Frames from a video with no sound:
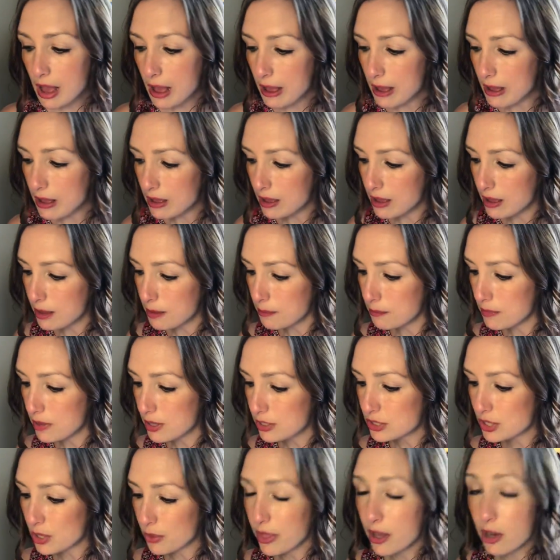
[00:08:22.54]

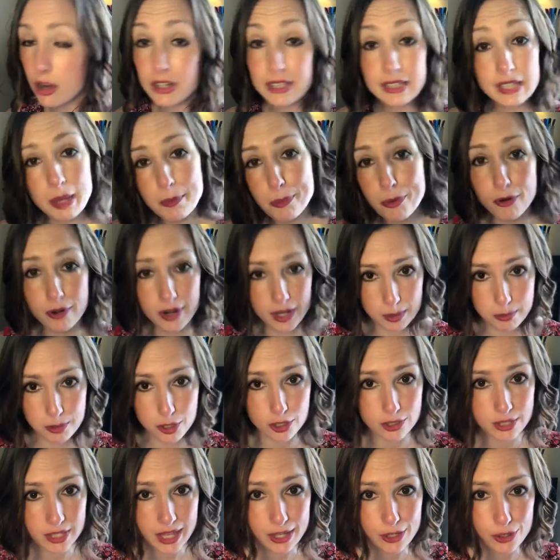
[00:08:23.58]
So there are set
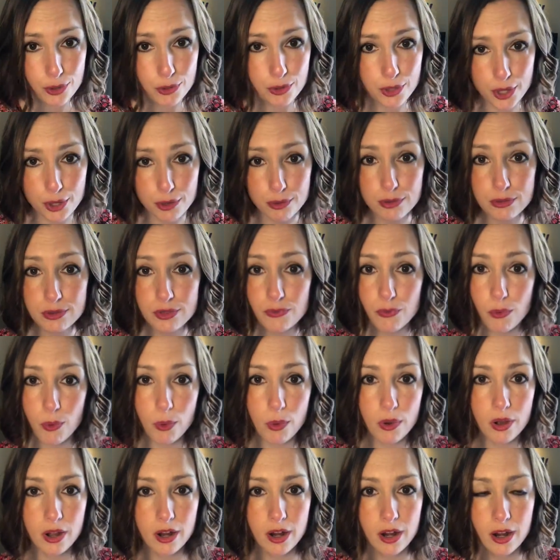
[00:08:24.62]
parameters that you use
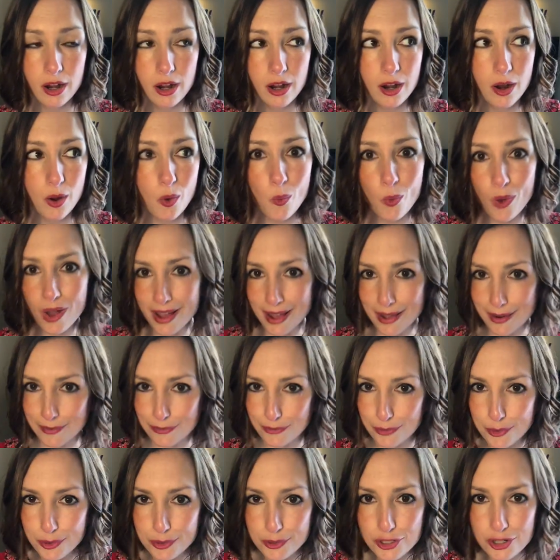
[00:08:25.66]
for what kind of
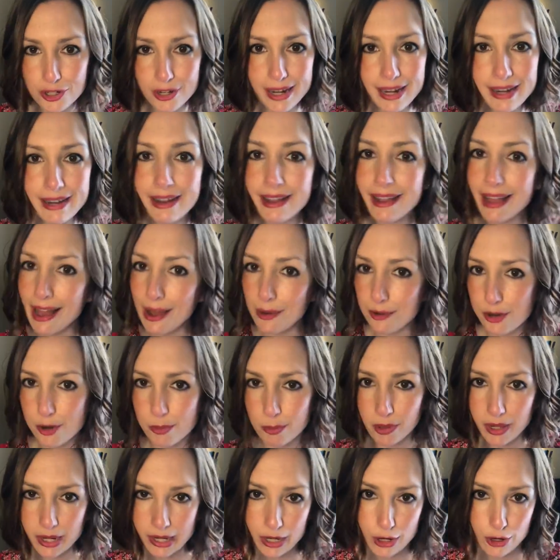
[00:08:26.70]
food you're eating, how you're
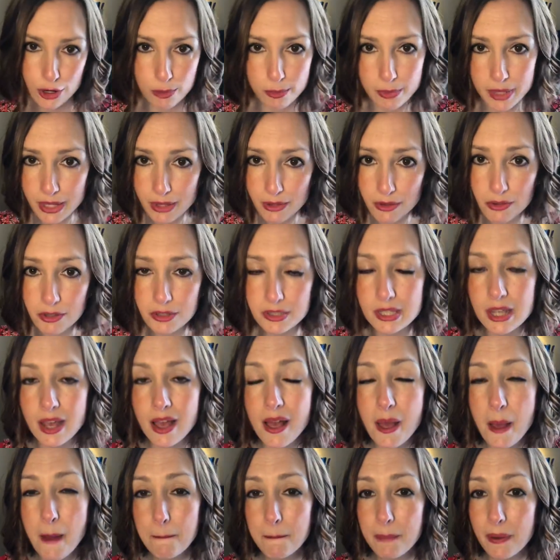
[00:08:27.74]
planning your meals,
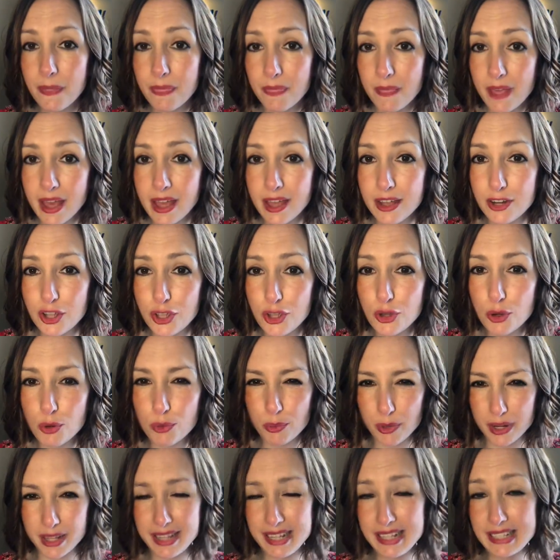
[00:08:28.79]
but then you're
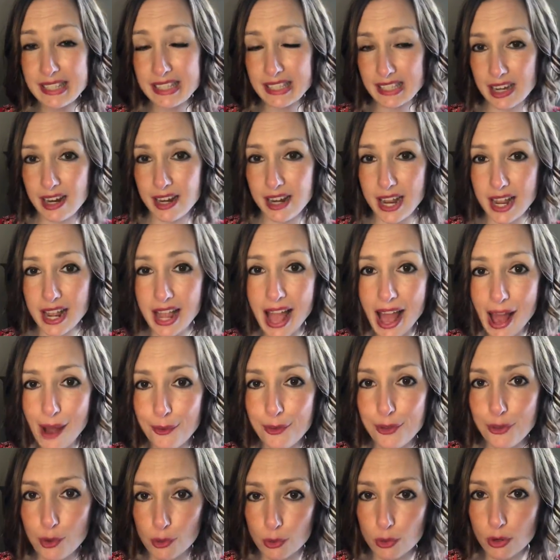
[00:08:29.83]
really studying how
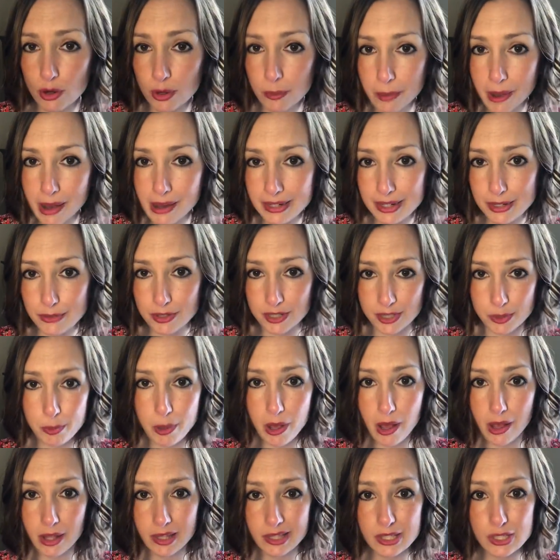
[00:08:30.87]
your body
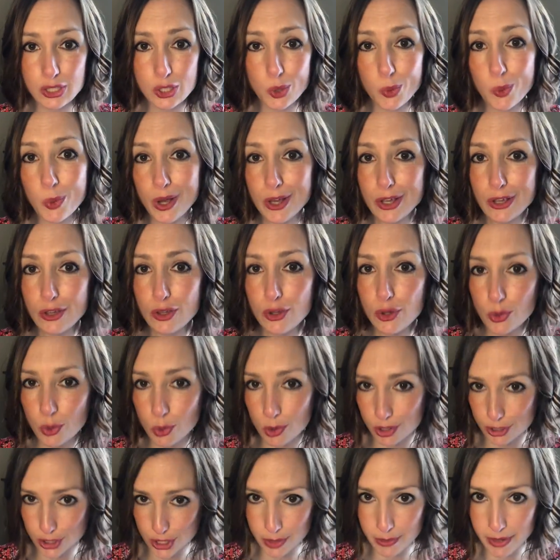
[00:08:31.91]
responds to what
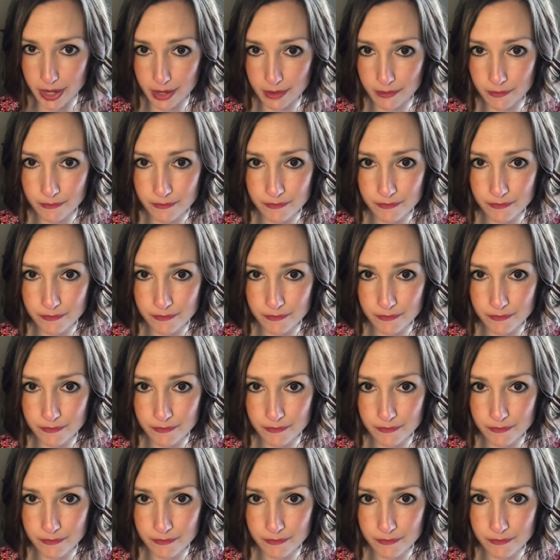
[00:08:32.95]
you're doing.